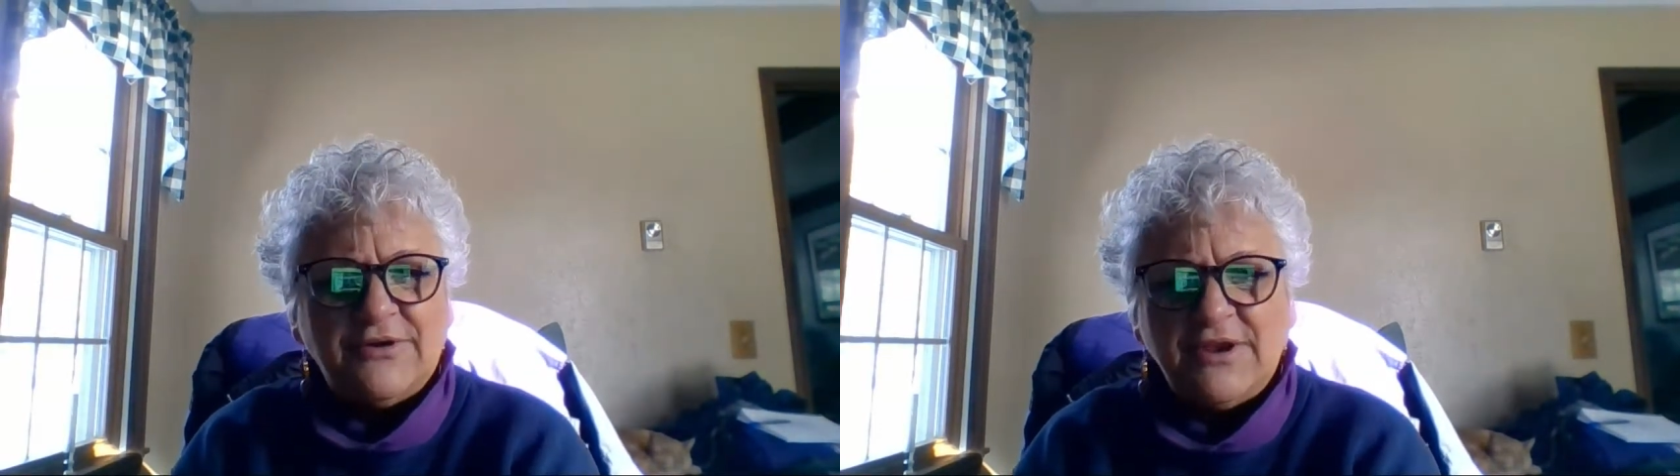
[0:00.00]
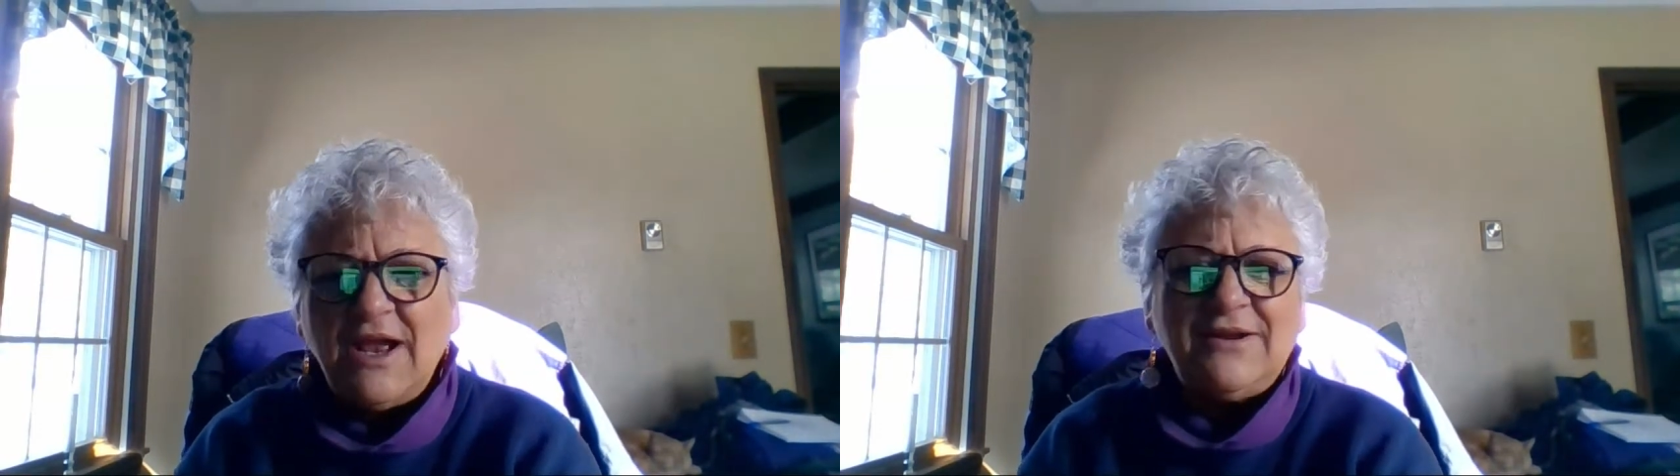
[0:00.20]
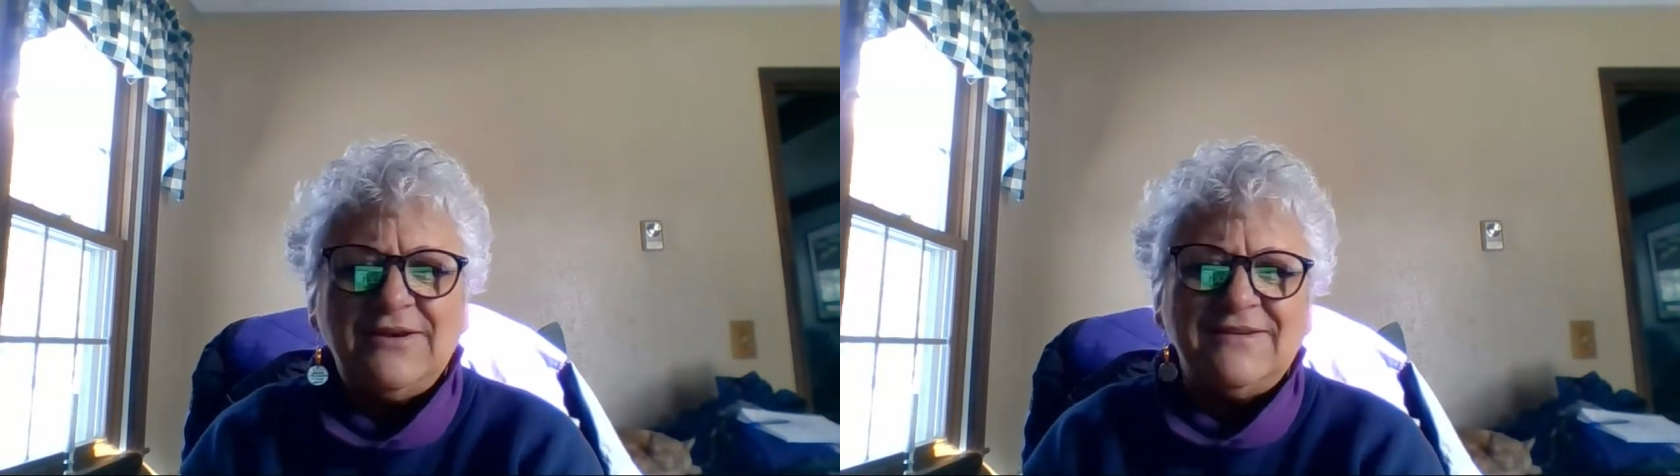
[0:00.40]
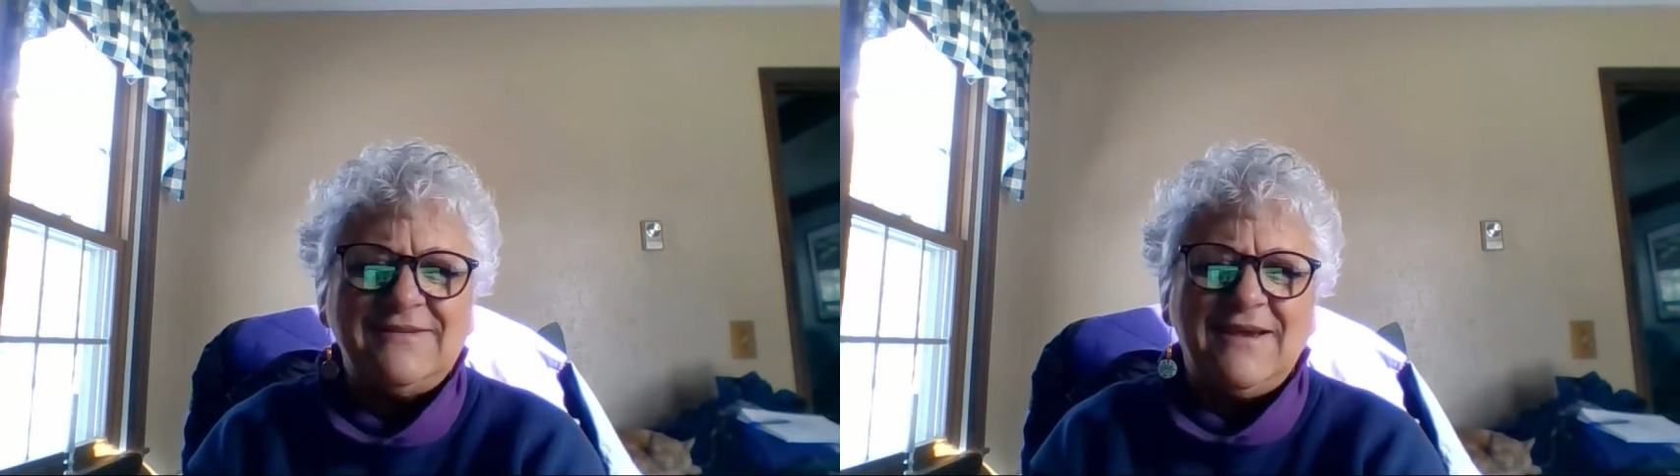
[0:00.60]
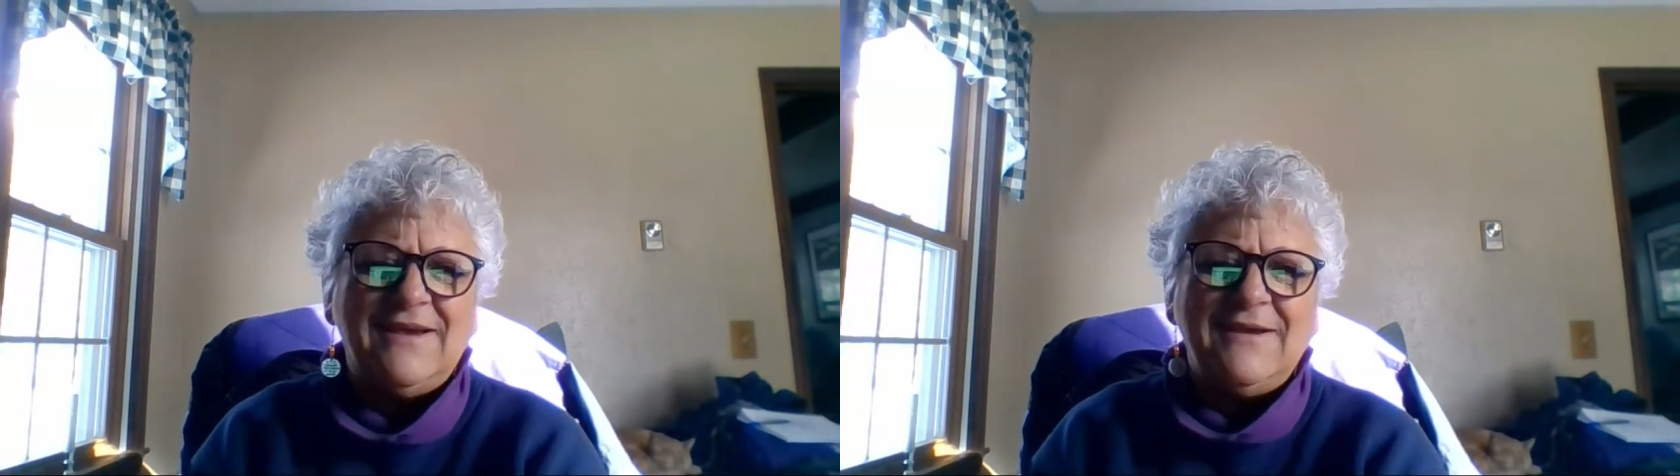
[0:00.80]
They're not going to
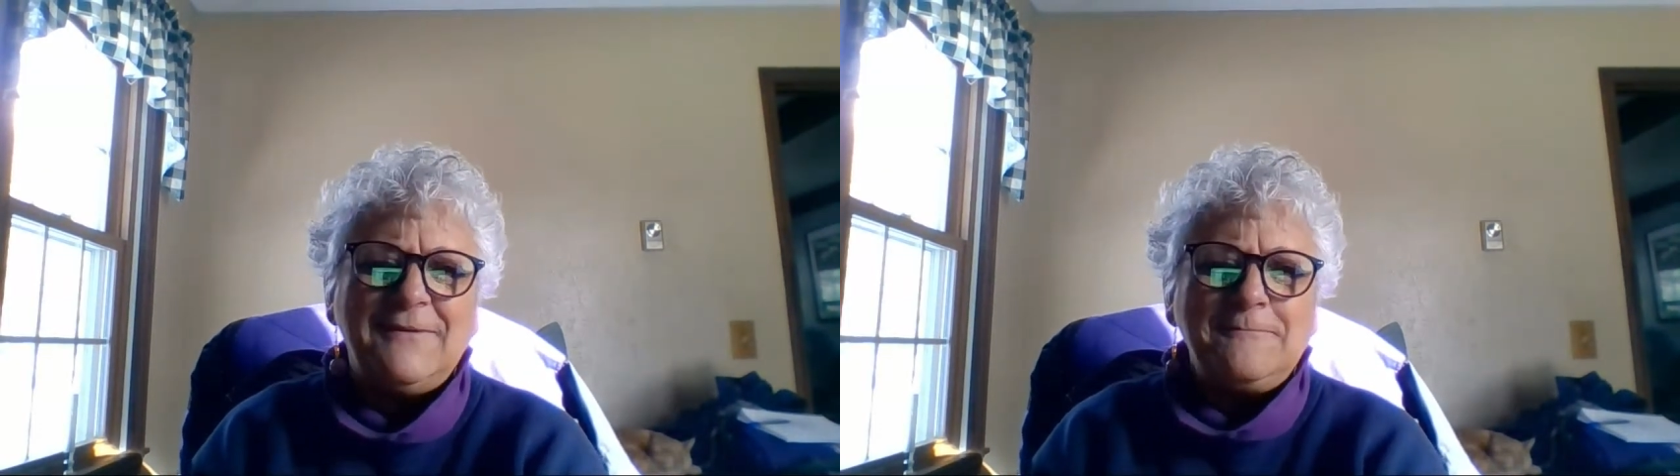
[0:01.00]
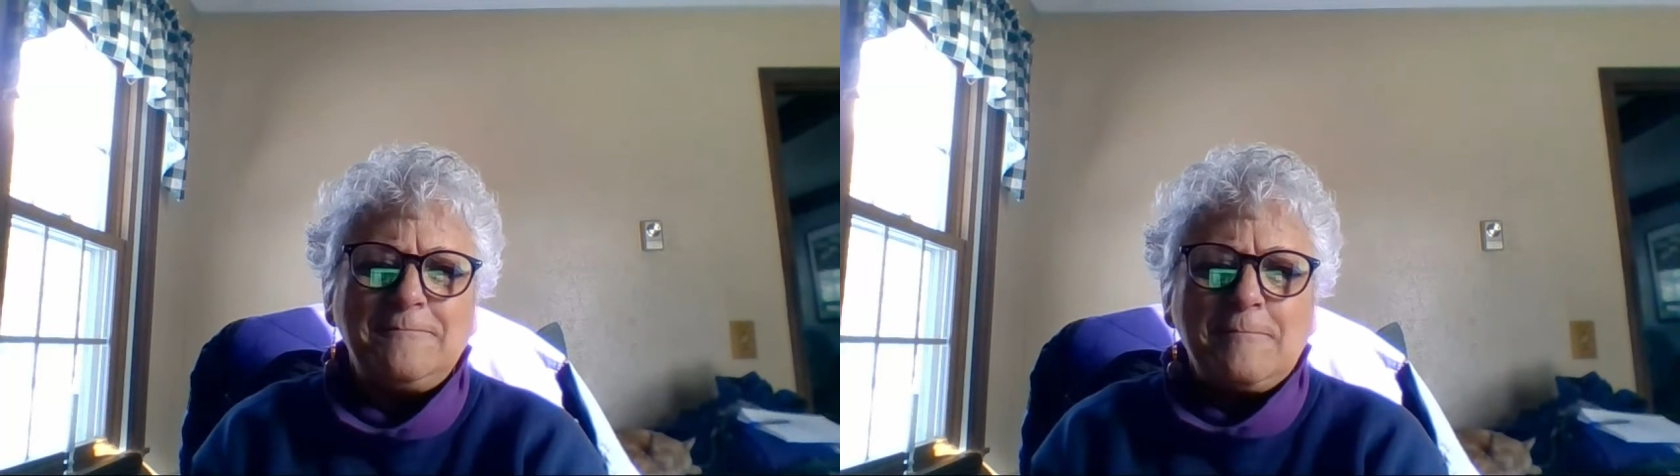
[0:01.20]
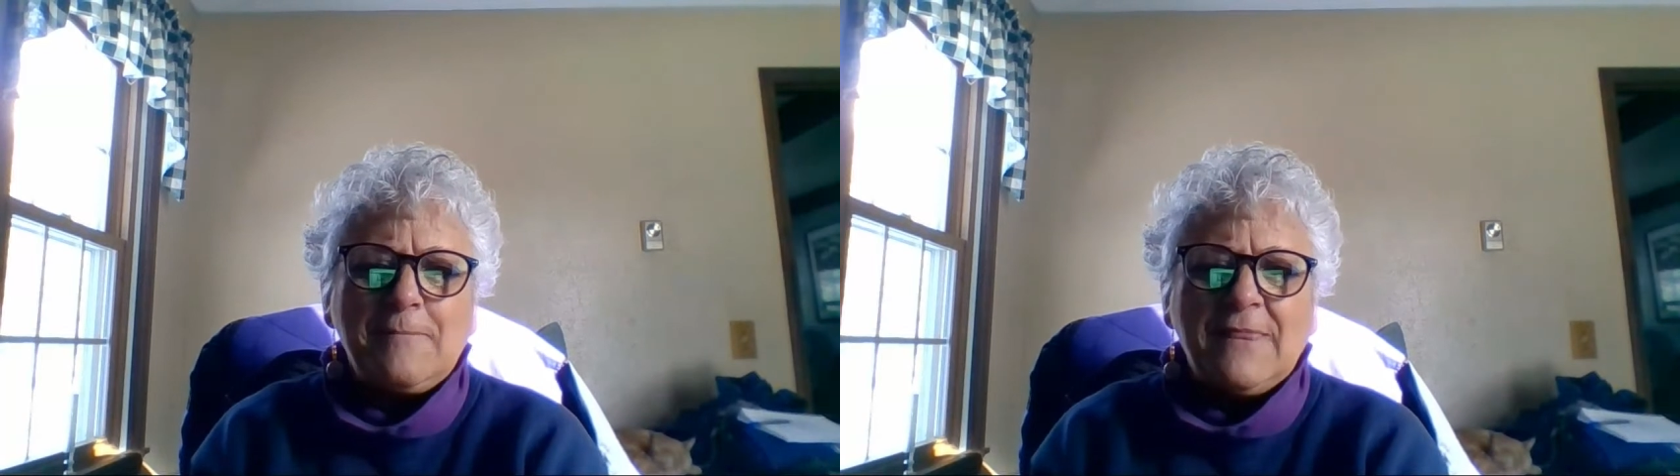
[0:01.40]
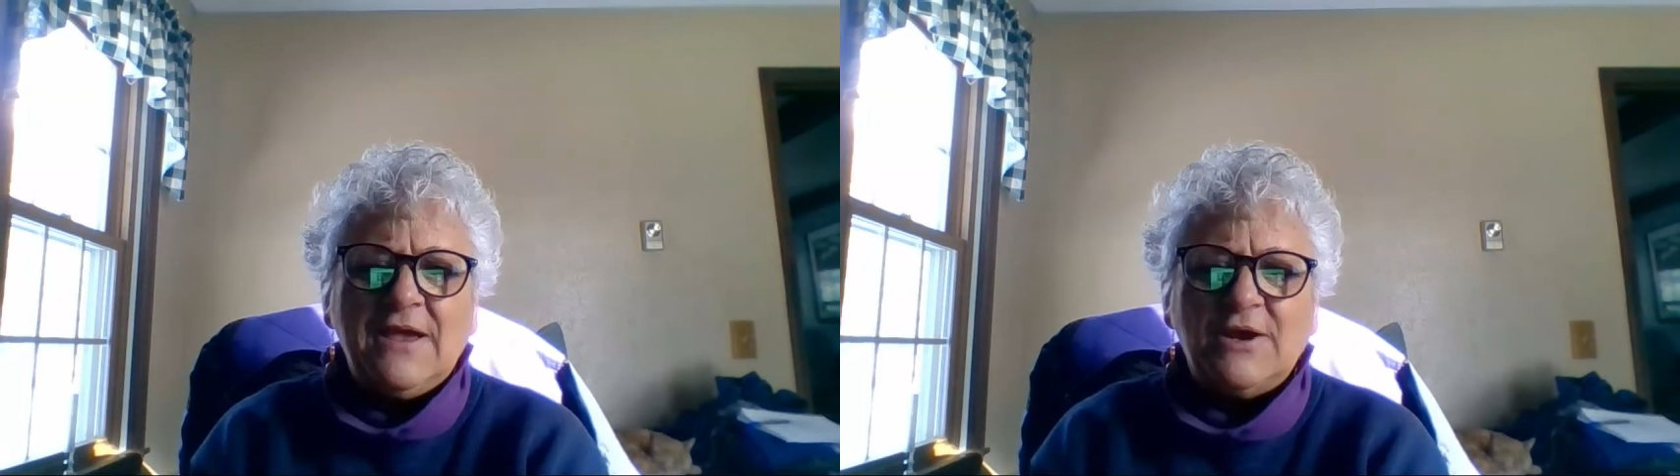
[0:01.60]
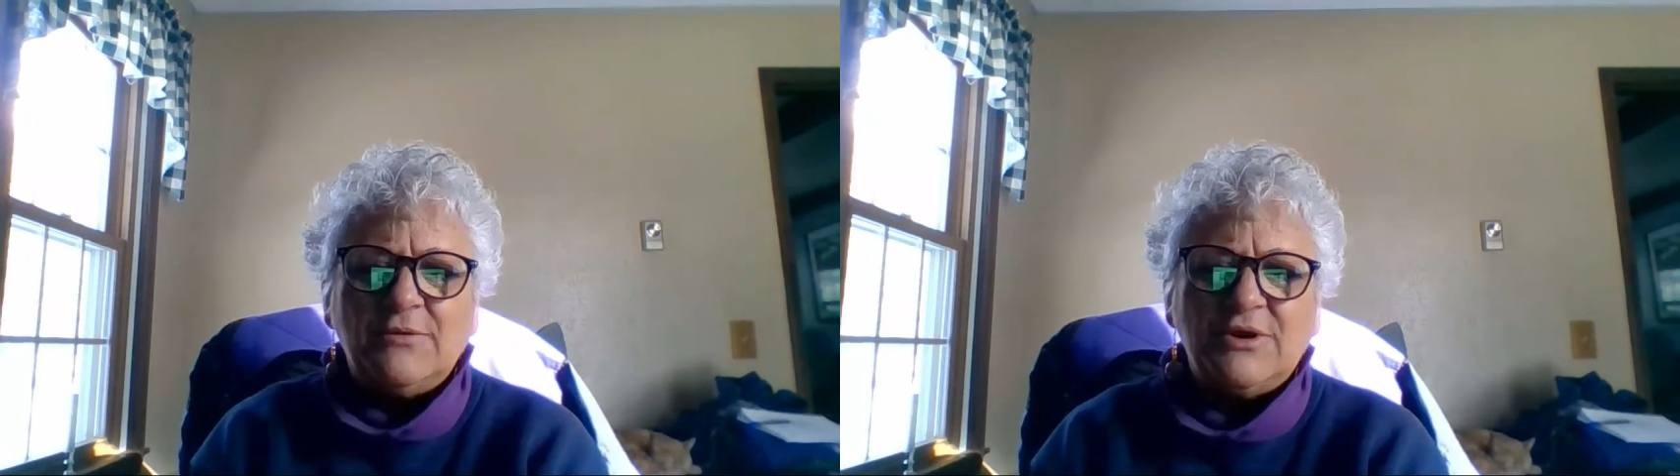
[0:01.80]
say,
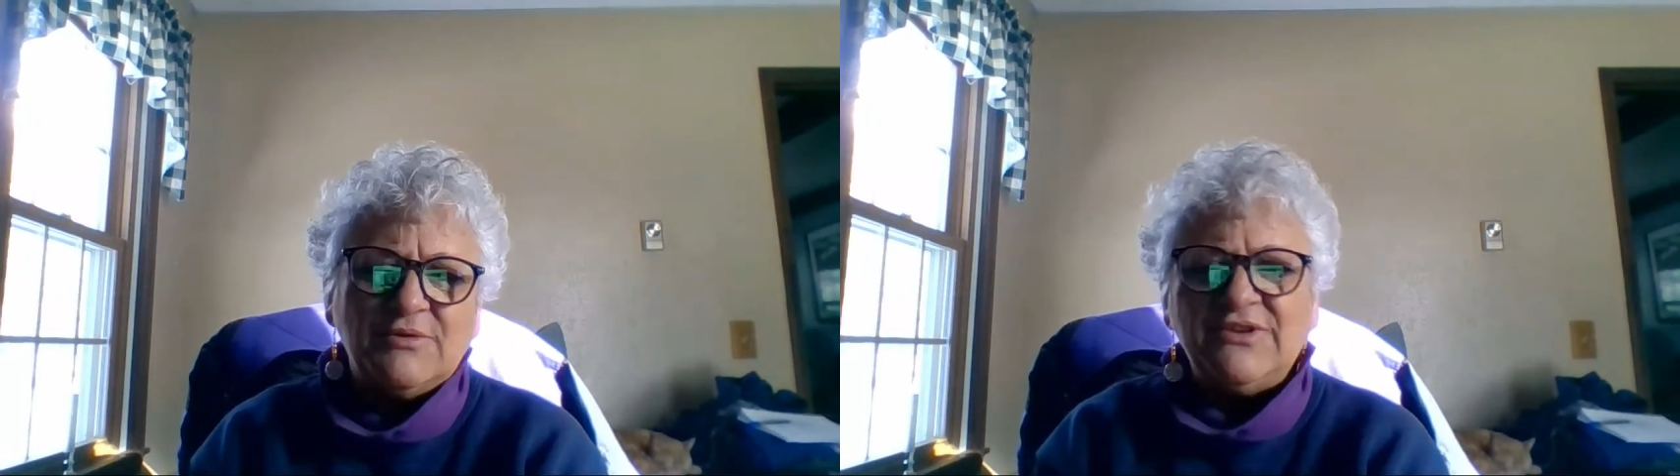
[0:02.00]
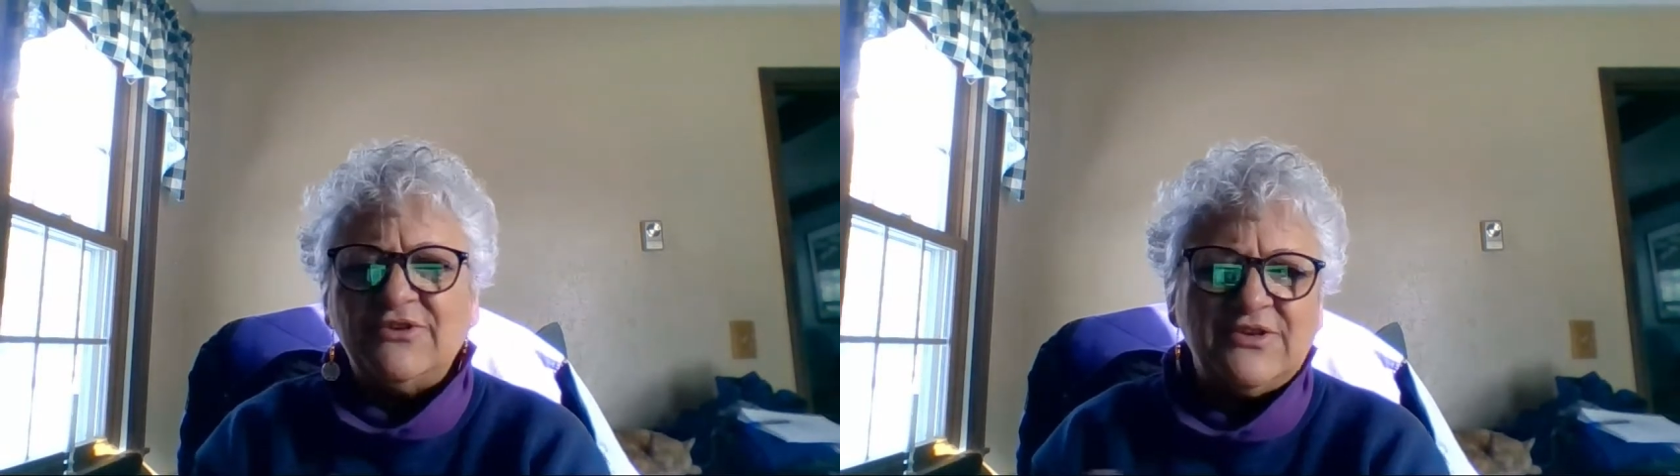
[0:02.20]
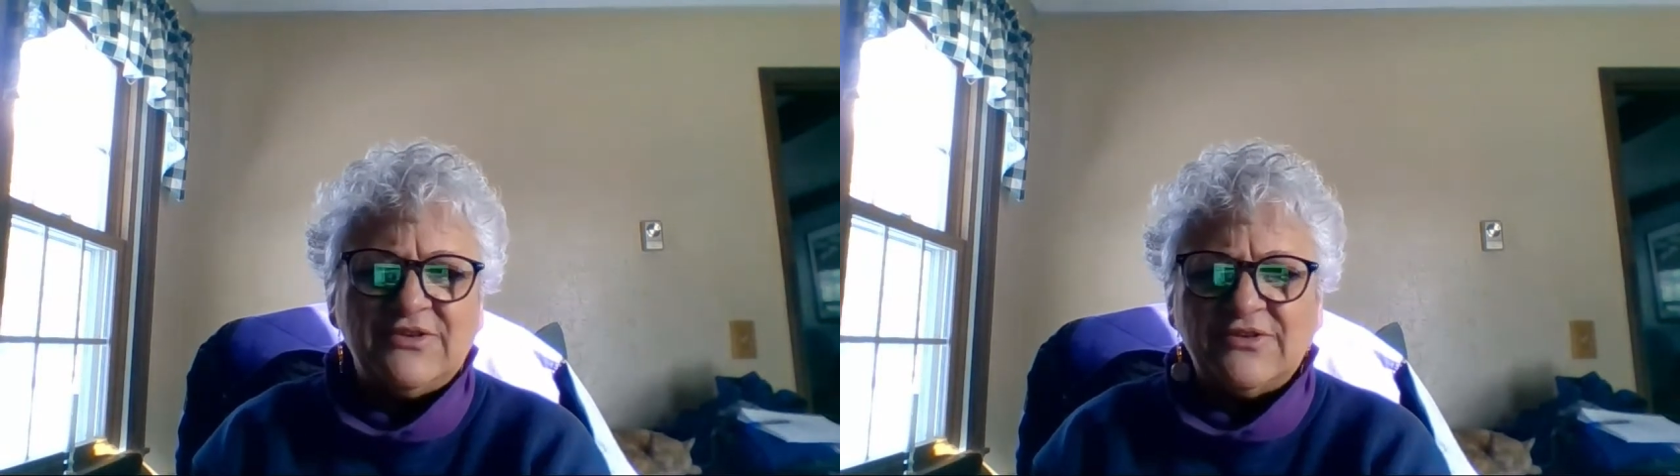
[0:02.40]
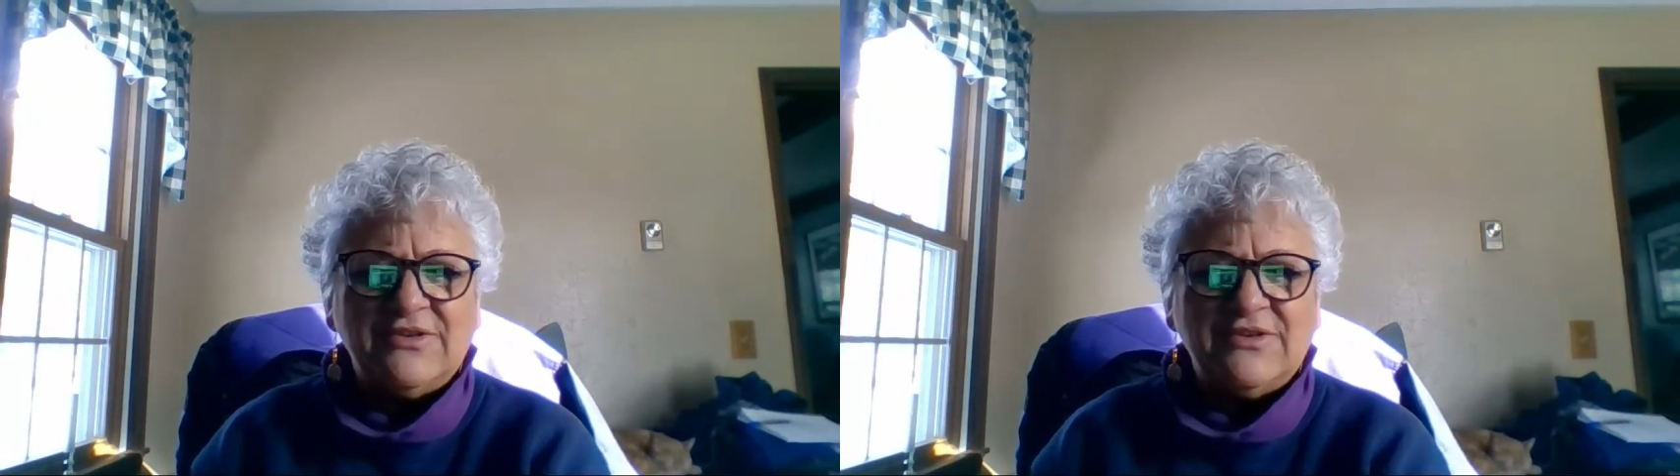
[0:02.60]
your research is